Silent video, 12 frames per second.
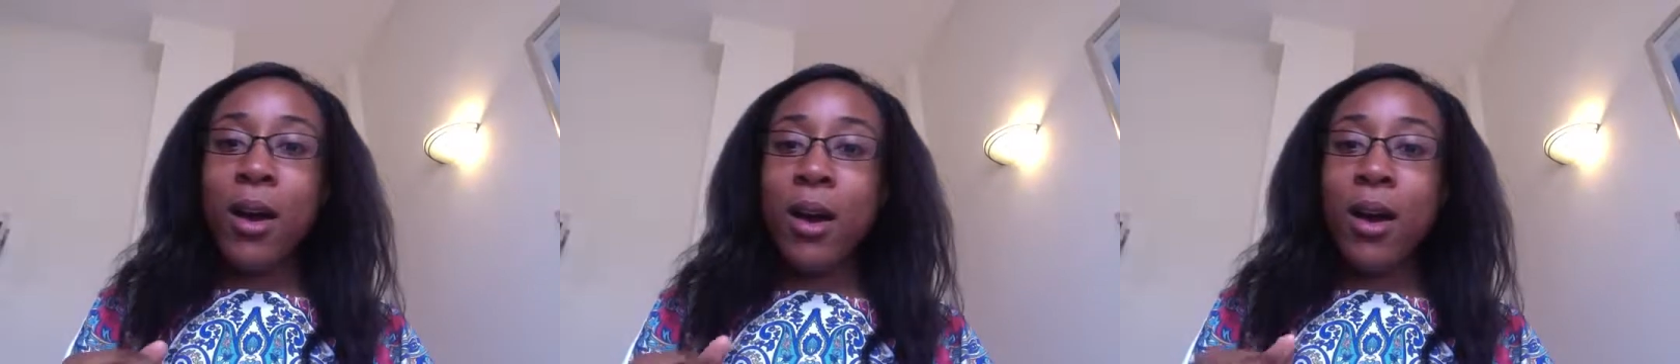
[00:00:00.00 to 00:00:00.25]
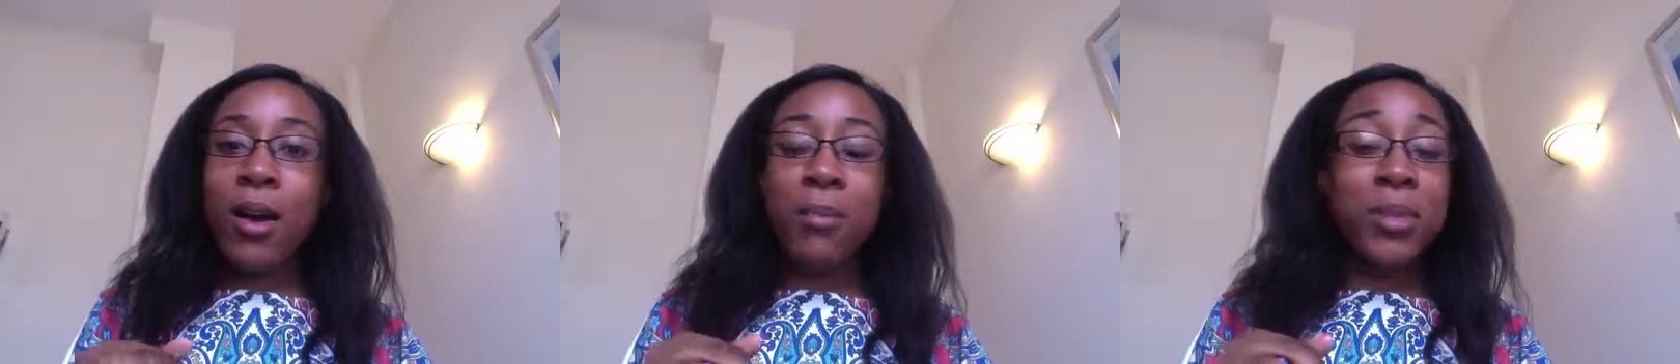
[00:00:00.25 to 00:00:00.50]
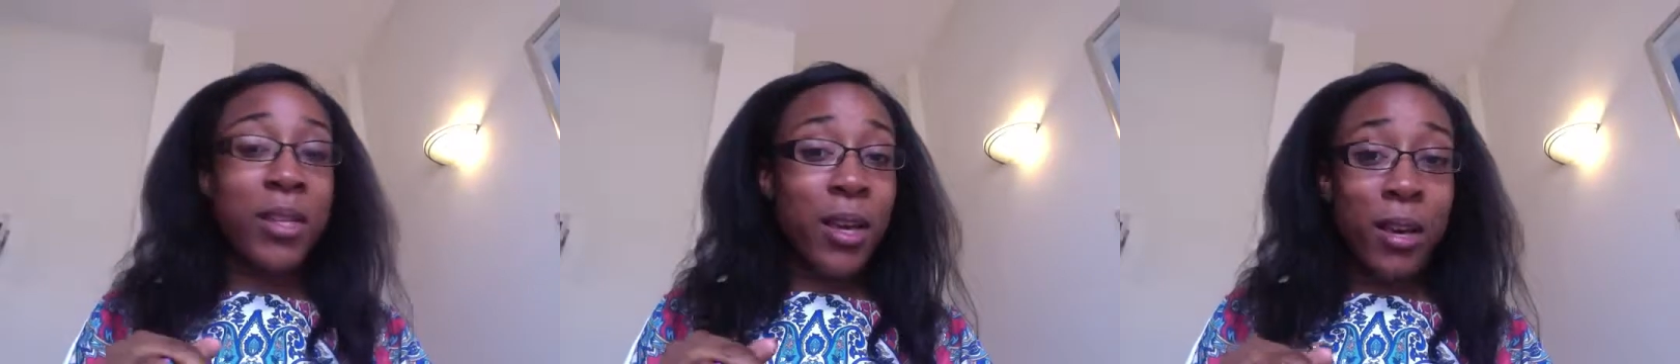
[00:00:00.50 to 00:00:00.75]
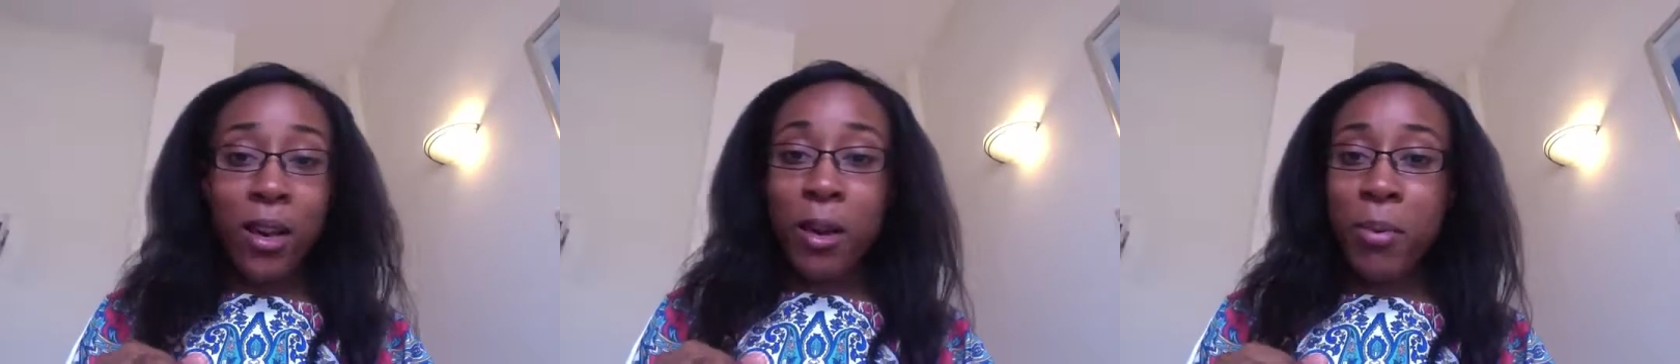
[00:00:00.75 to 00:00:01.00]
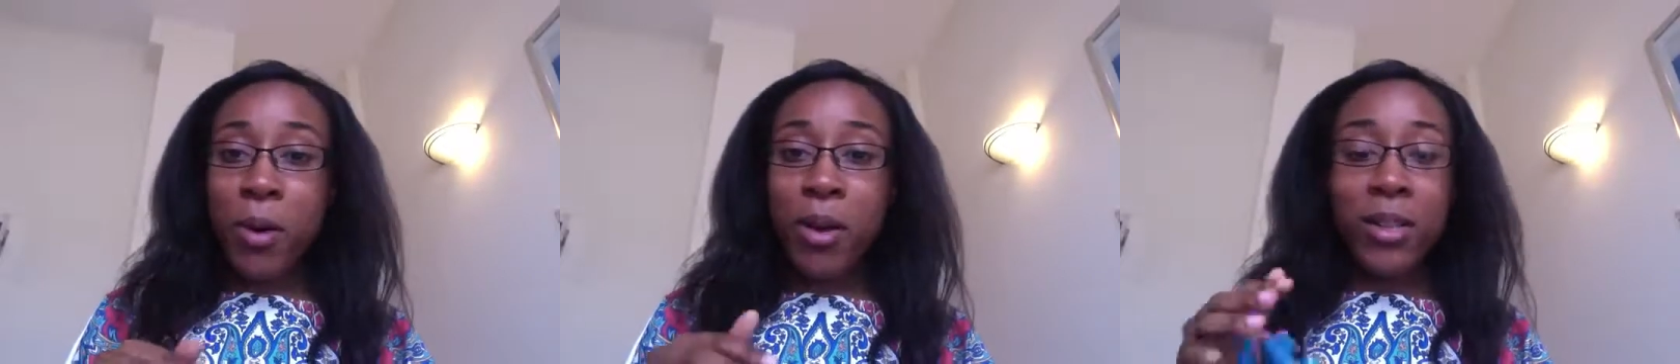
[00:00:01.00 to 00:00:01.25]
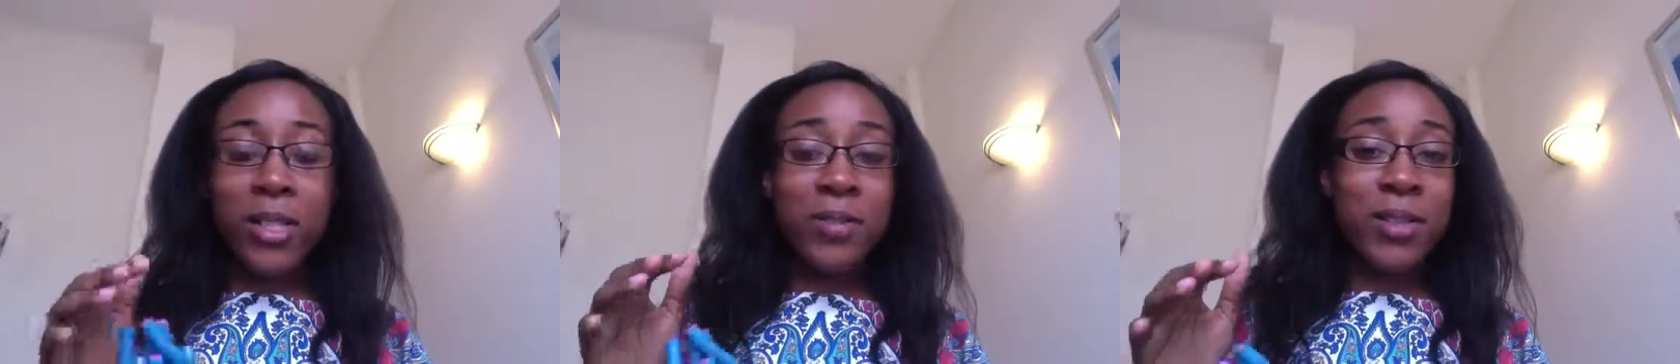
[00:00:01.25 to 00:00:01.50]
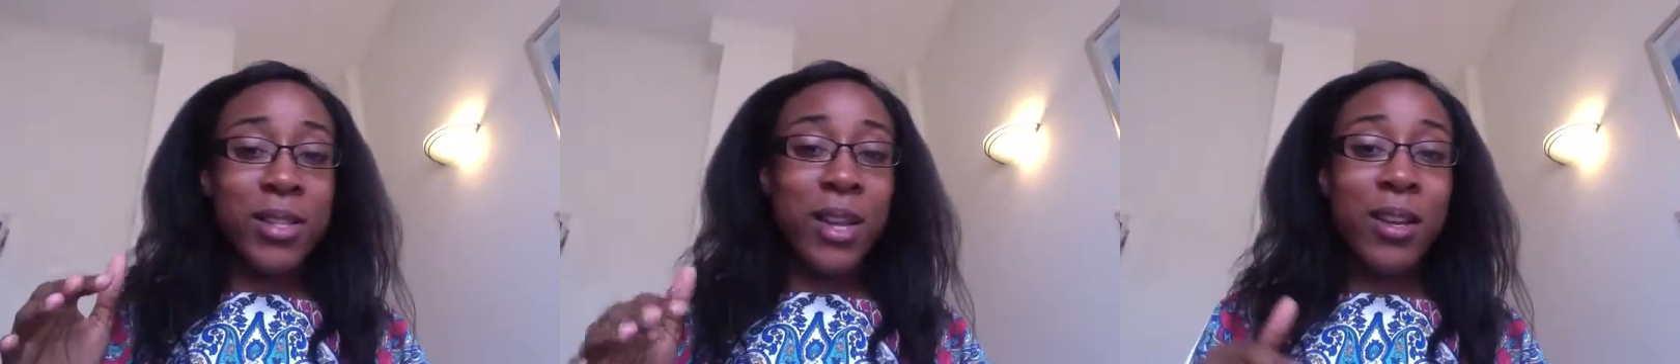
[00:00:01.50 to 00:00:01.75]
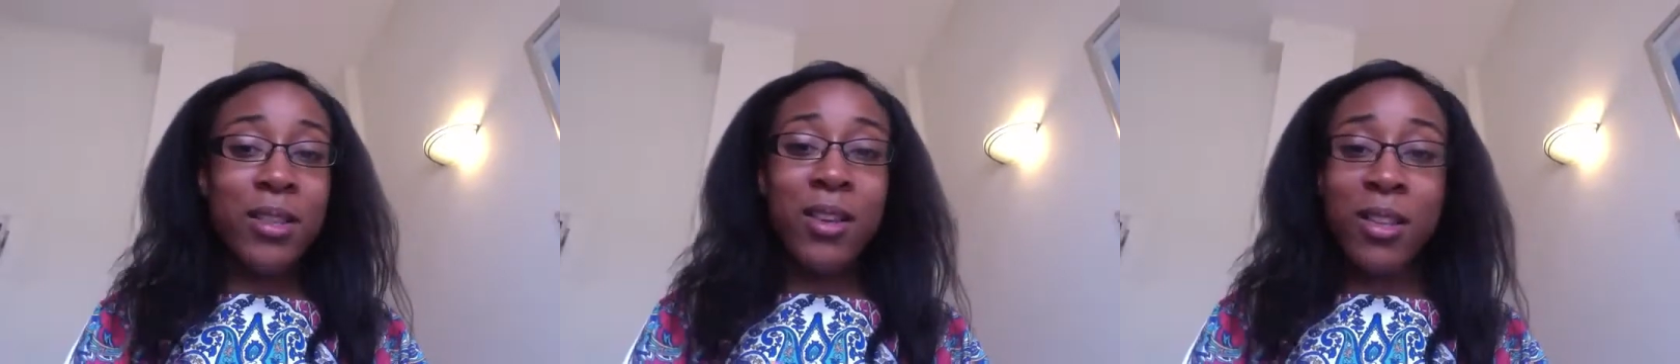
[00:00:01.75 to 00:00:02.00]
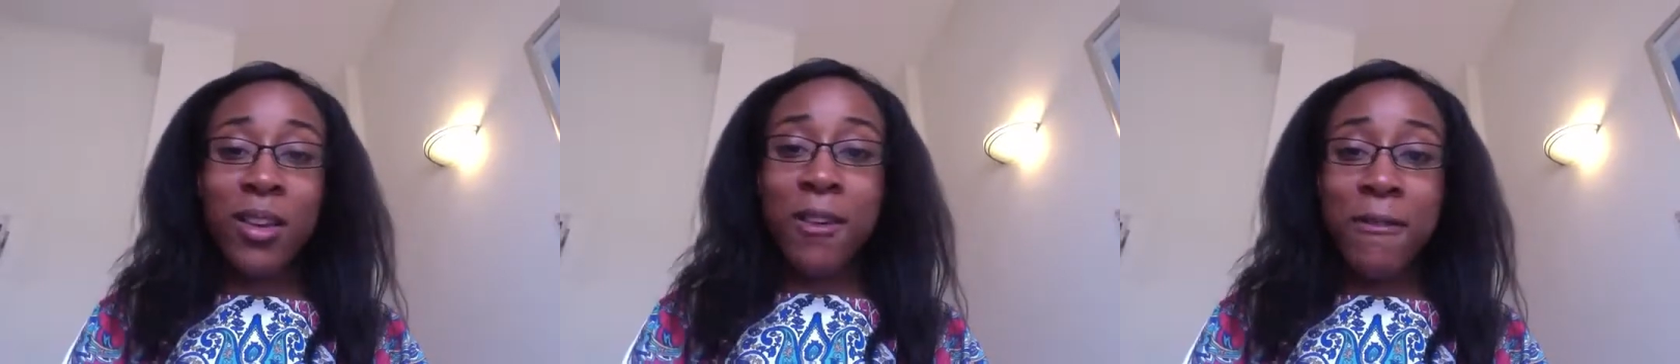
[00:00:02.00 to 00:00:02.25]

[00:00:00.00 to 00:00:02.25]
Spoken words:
skincare products, if there's anything that